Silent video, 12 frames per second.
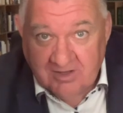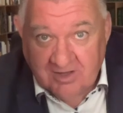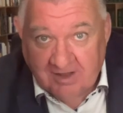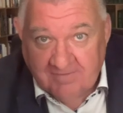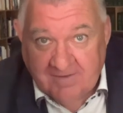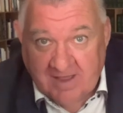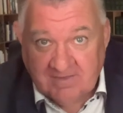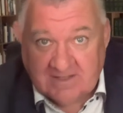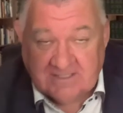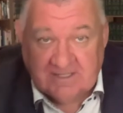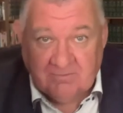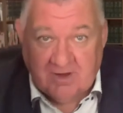I found
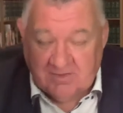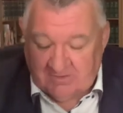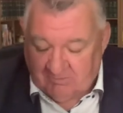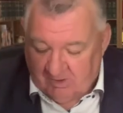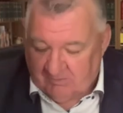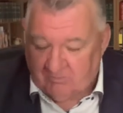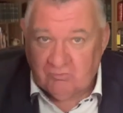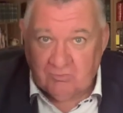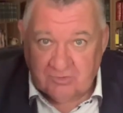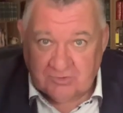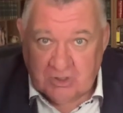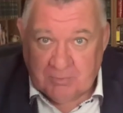this in one of the
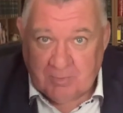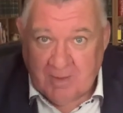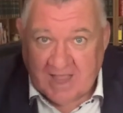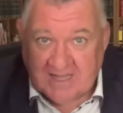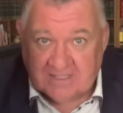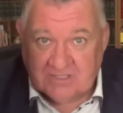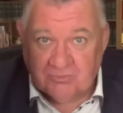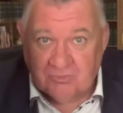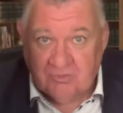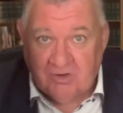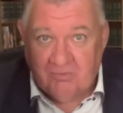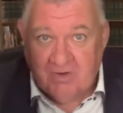supermarkets
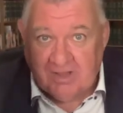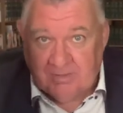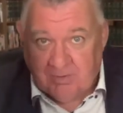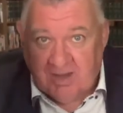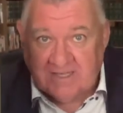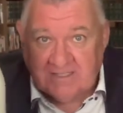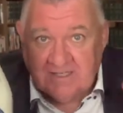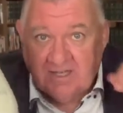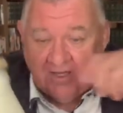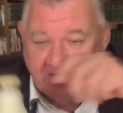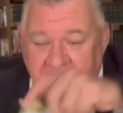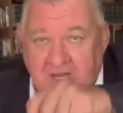around the place.
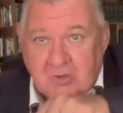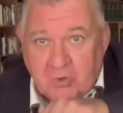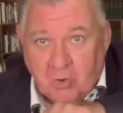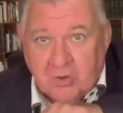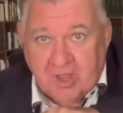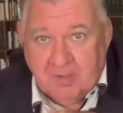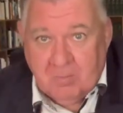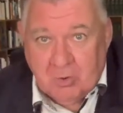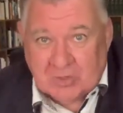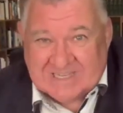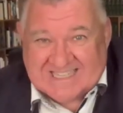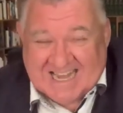So Norco
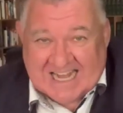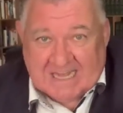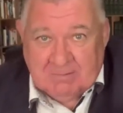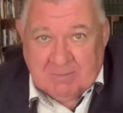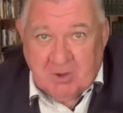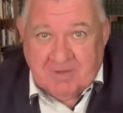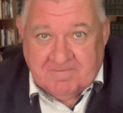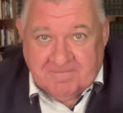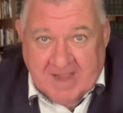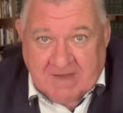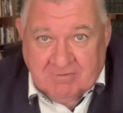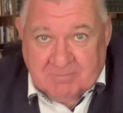Milk is now going to be my
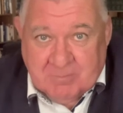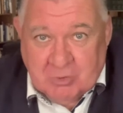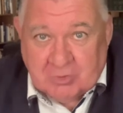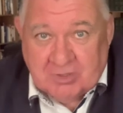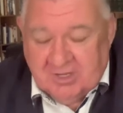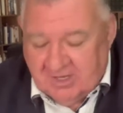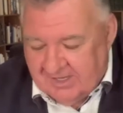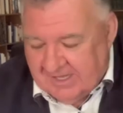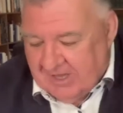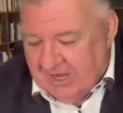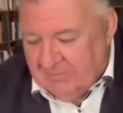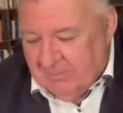favourite milk to
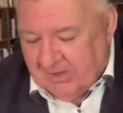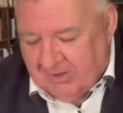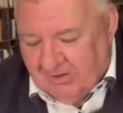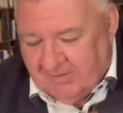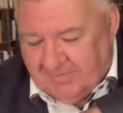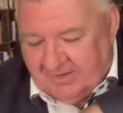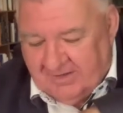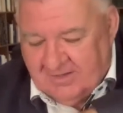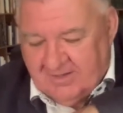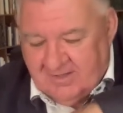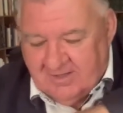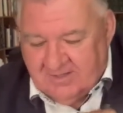go on my coffee.
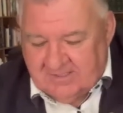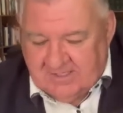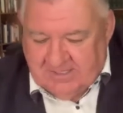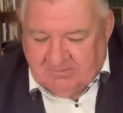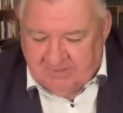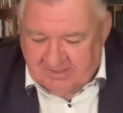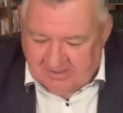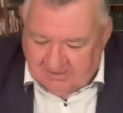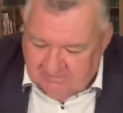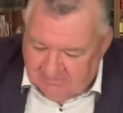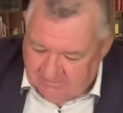So here we go.